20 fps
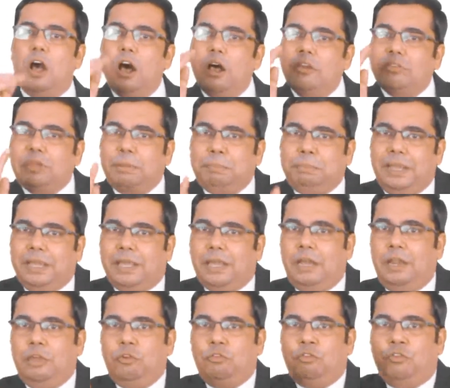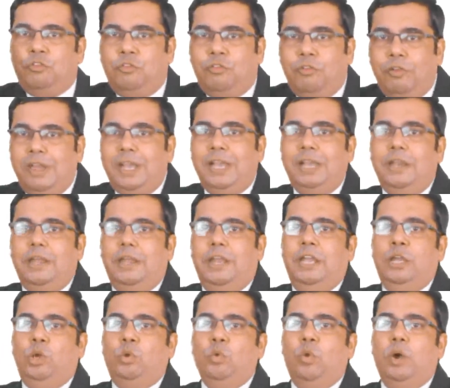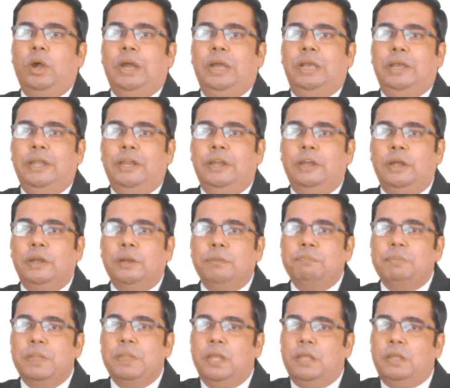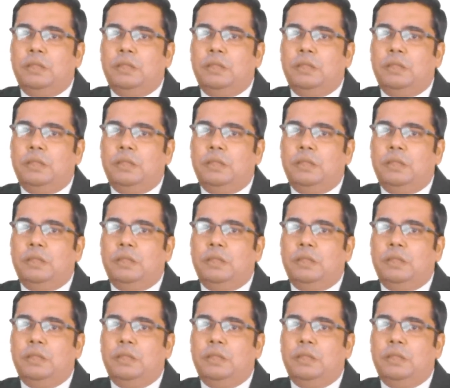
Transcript: aseptically filled into a container,